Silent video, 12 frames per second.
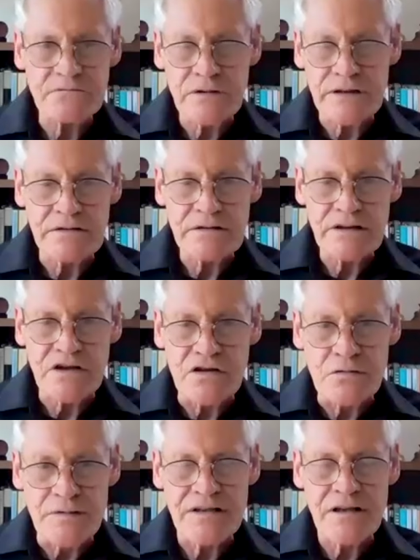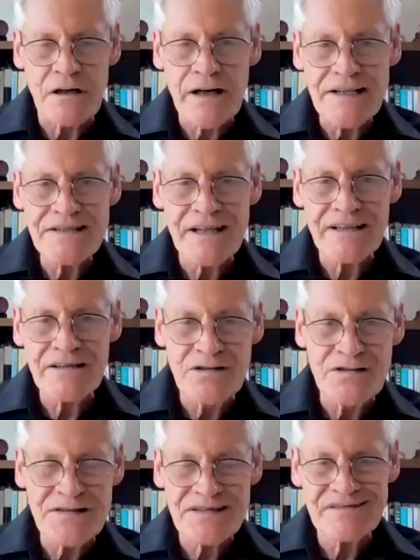that when a human dies, they
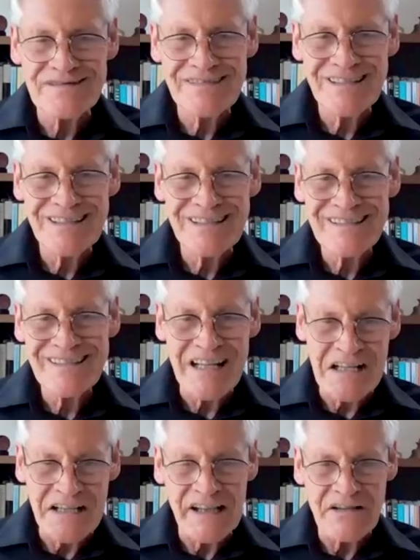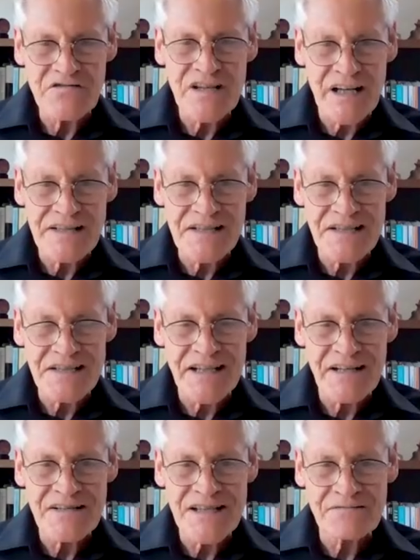lose their negative charge
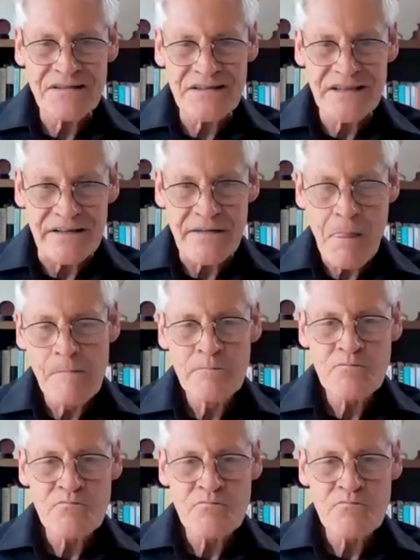60 hours after death.